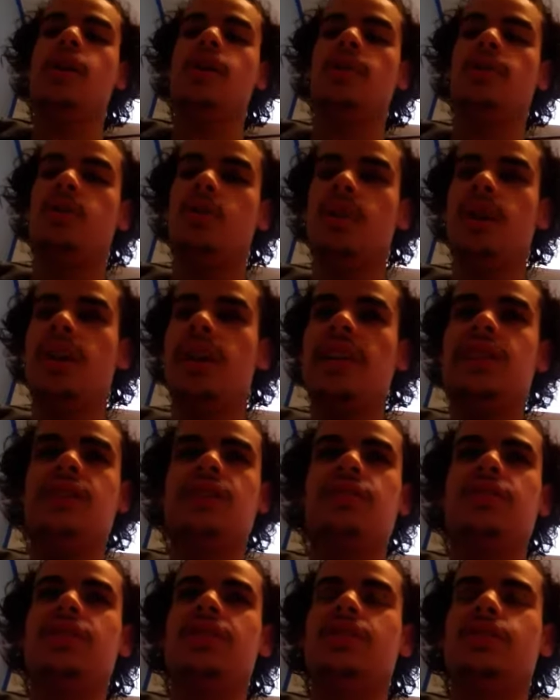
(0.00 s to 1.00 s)
40 days
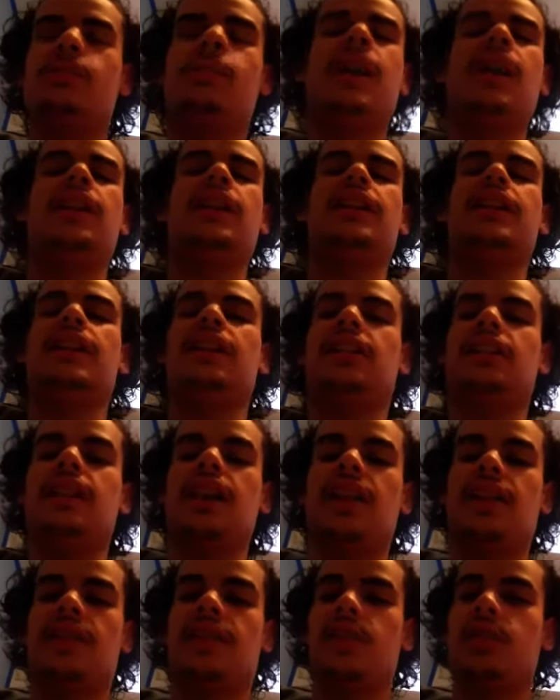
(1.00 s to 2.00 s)
is really symbolic in a
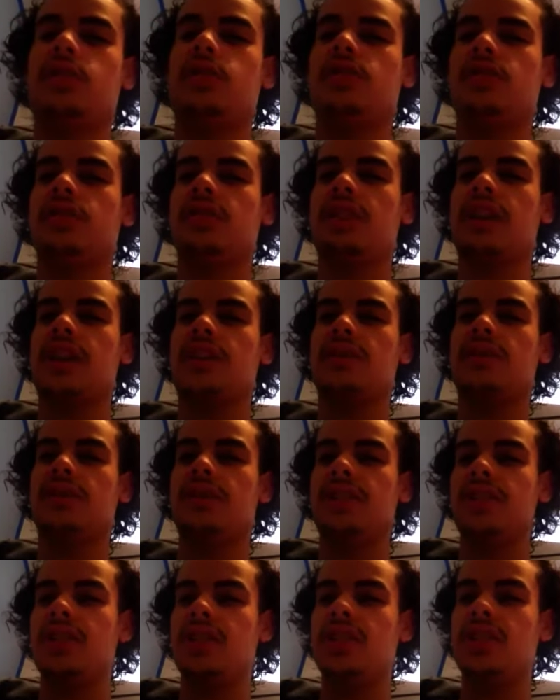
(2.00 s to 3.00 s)
lot of cultures and a lot of
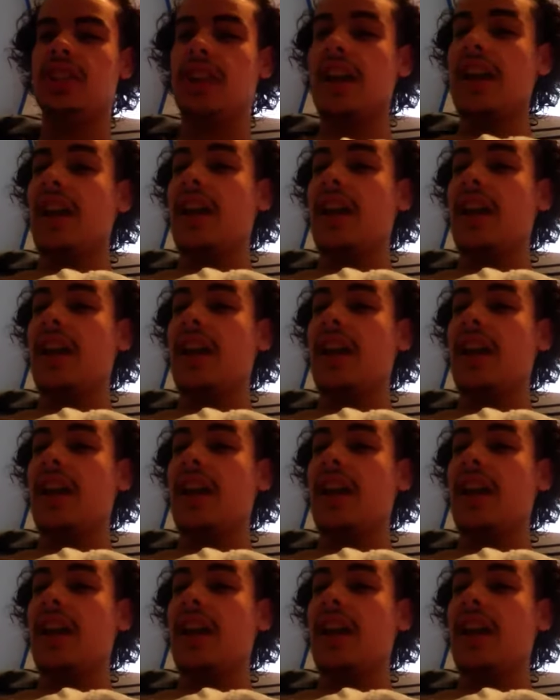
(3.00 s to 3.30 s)
religions,